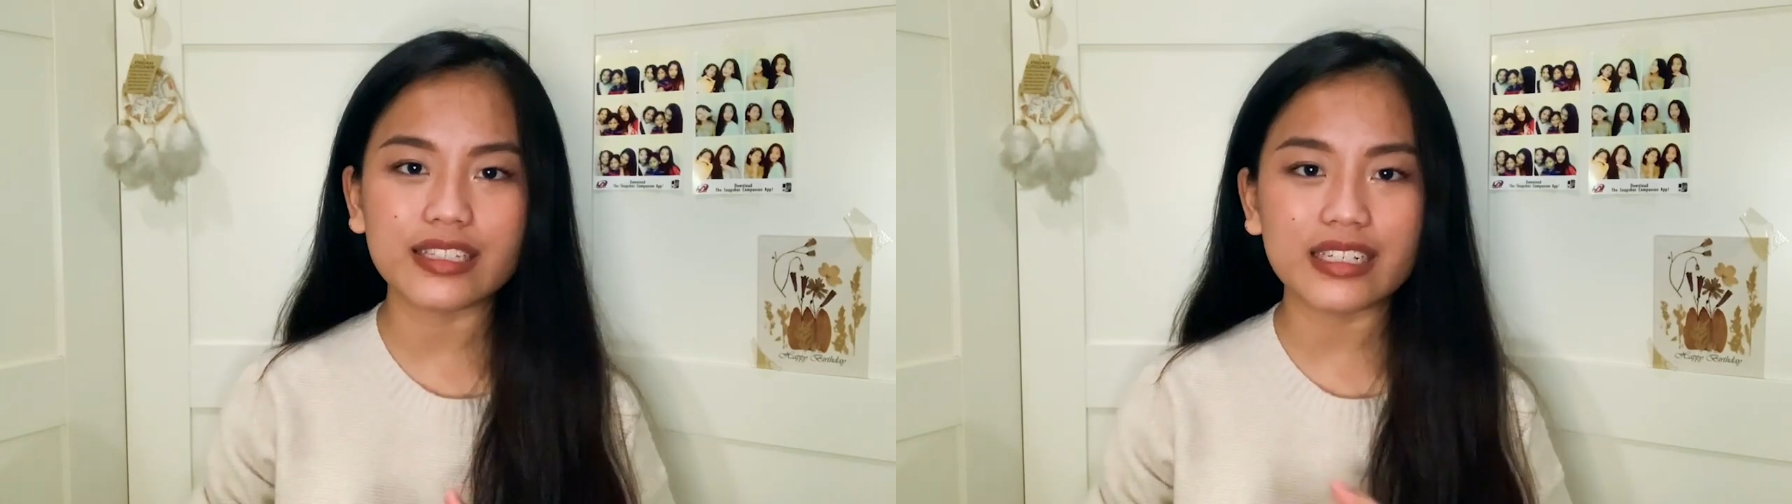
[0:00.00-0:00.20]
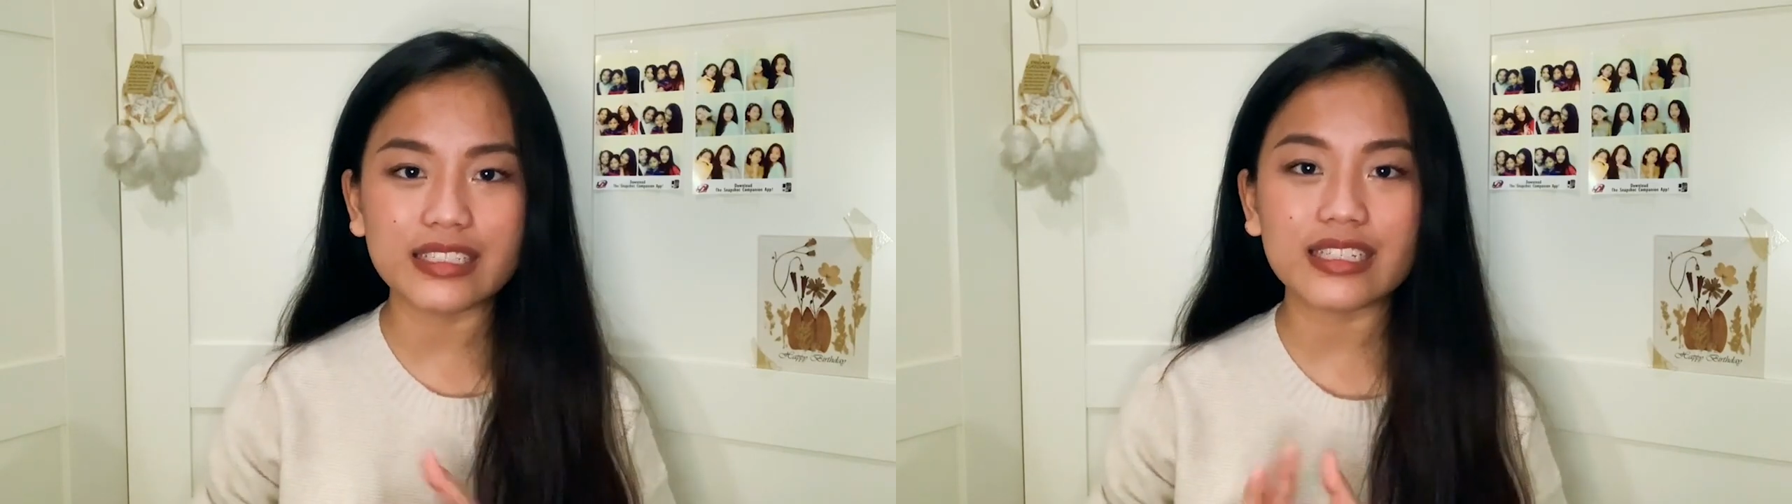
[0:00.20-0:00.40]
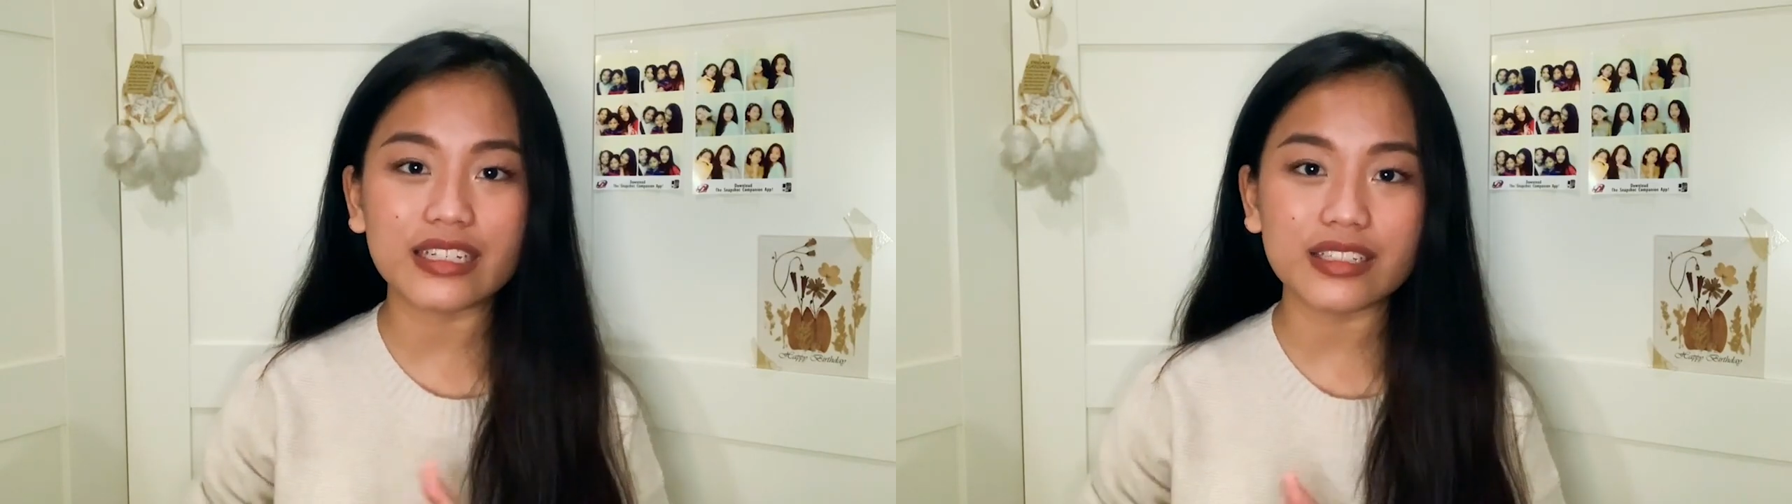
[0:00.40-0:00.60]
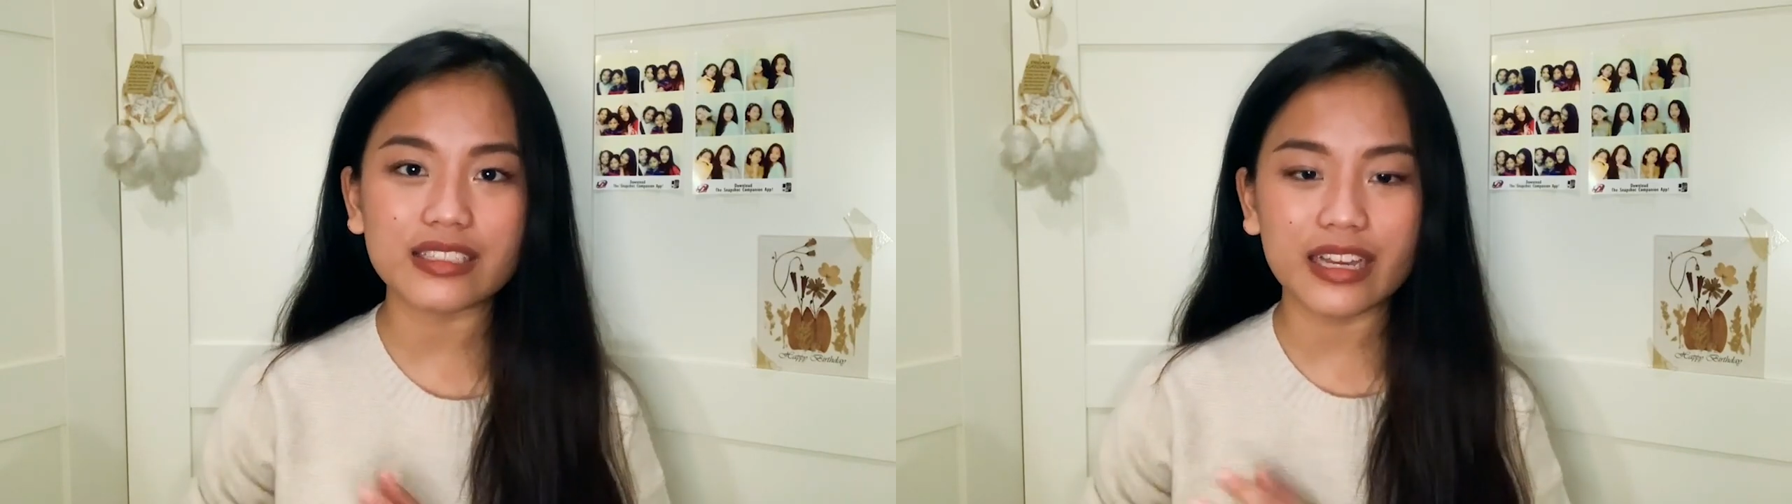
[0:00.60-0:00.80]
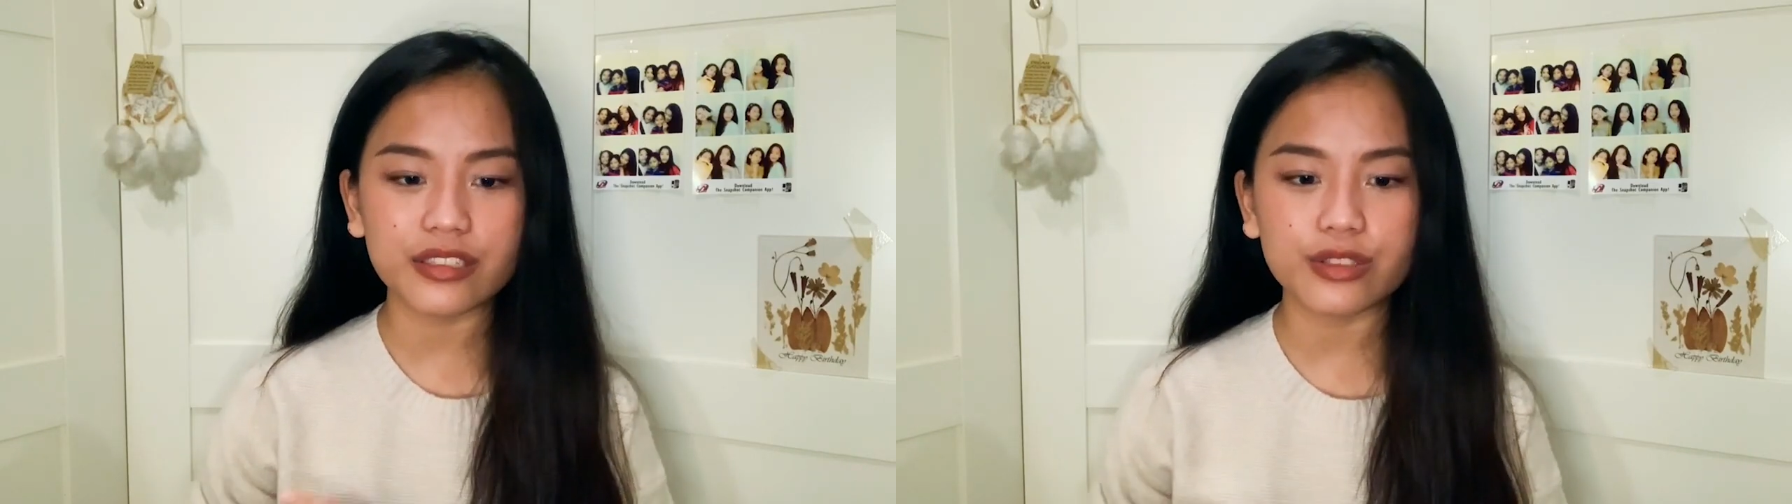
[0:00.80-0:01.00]
in a single
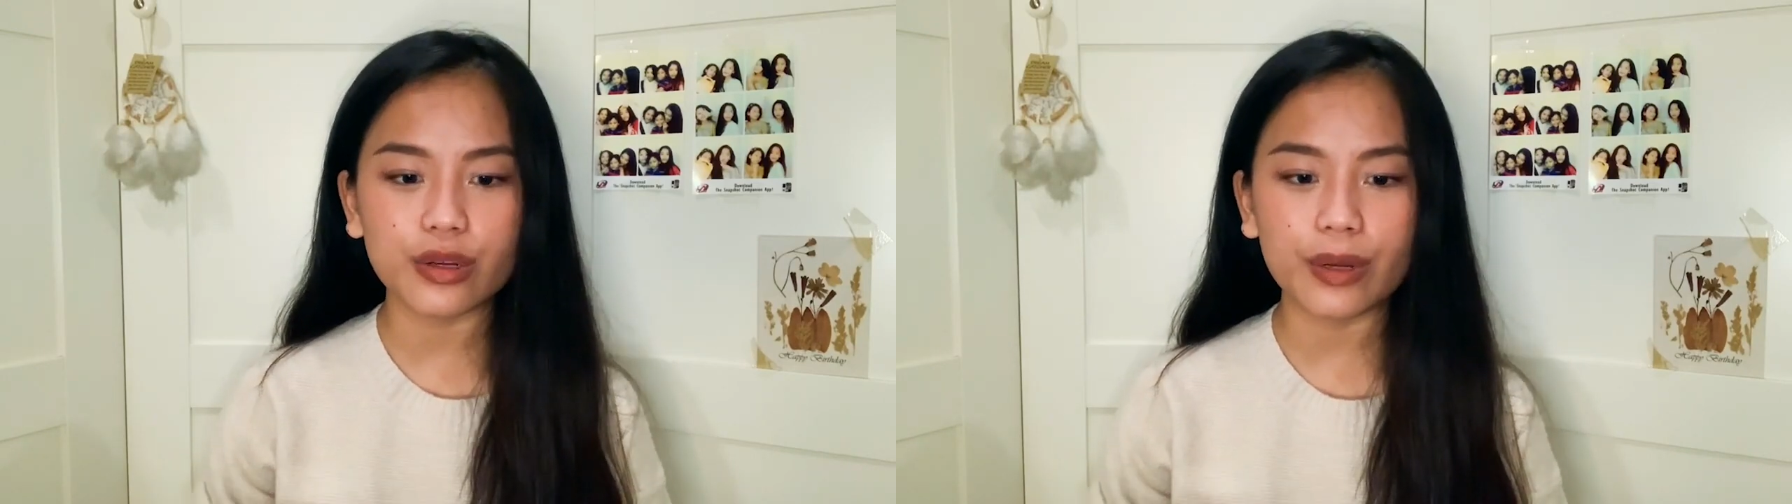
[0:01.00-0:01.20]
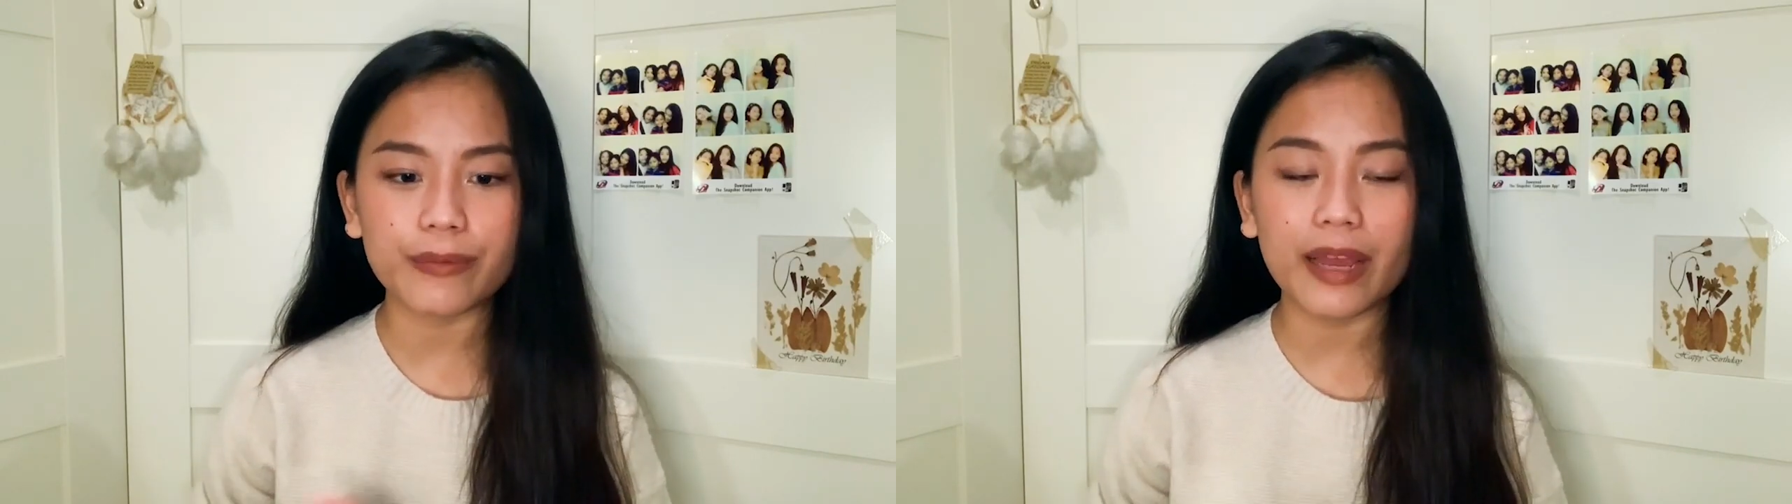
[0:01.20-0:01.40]
sex dorm.